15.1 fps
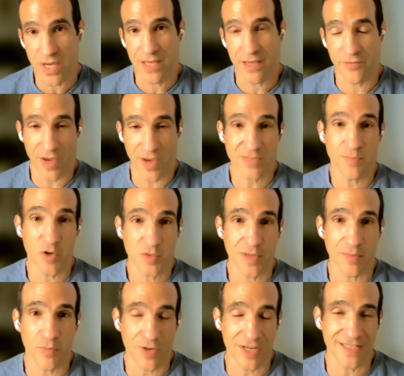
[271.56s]
if you ask most
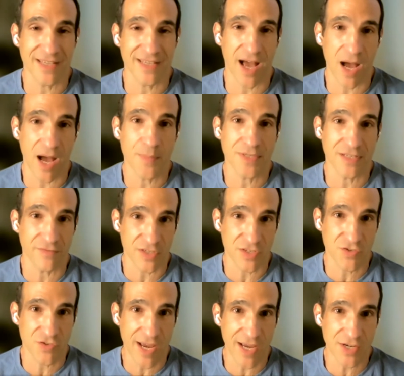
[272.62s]
people what is the opposite of
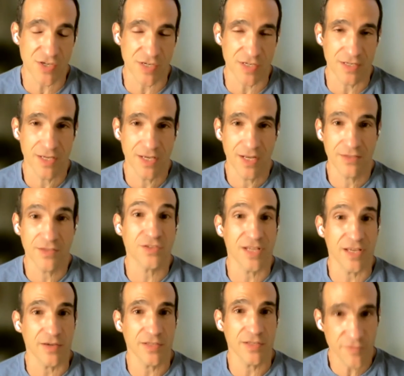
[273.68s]
distraction, they'll tell
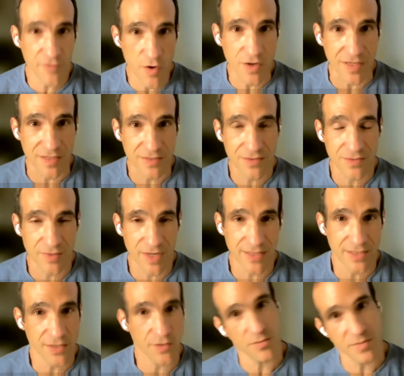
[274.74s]
you it's focus, right? I
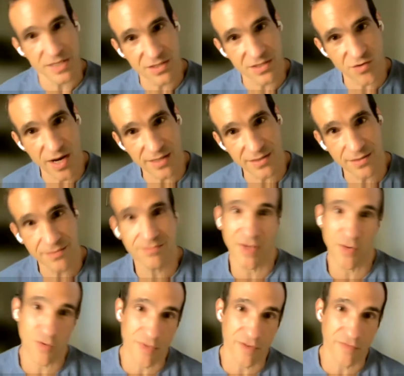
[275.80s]
don't want to be distracted. I
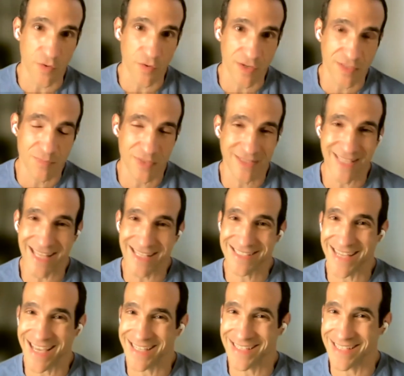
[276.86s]
want to be focused, but that's
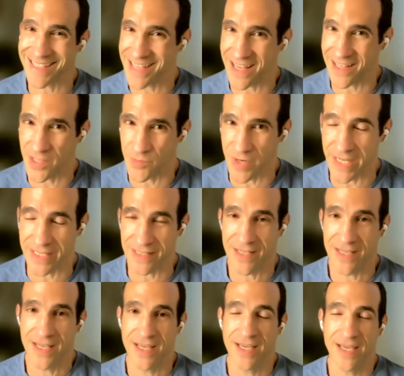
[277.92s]
not exactly right.
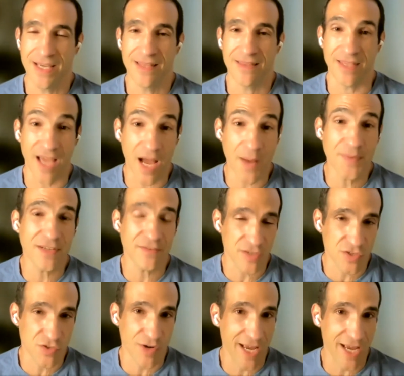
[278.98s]
The opposite of
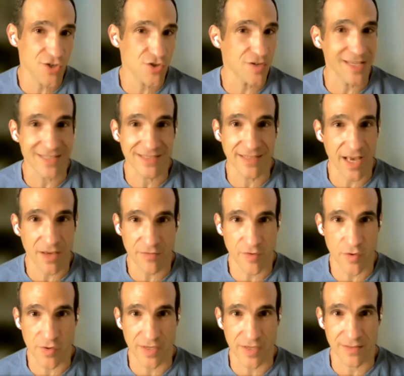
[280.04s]
distraction is not
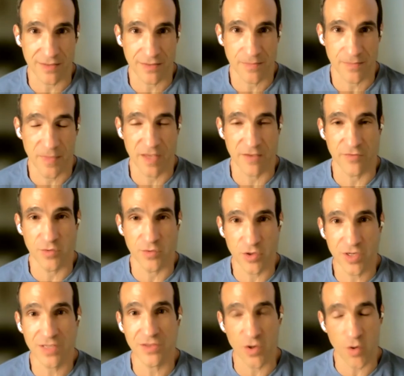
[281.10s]
focus. If you look
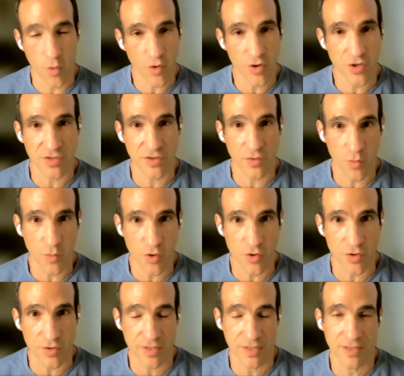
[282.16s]
at the origin of
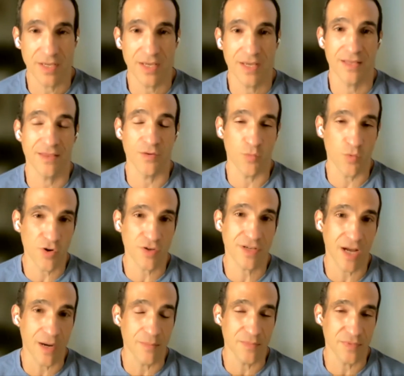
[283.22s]
the word
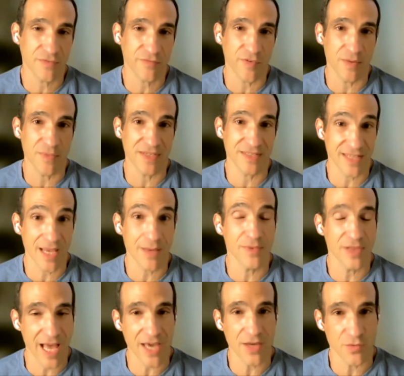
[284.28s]
comes from the same
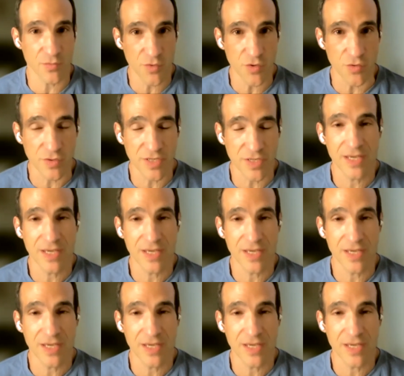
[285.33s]
Latin root,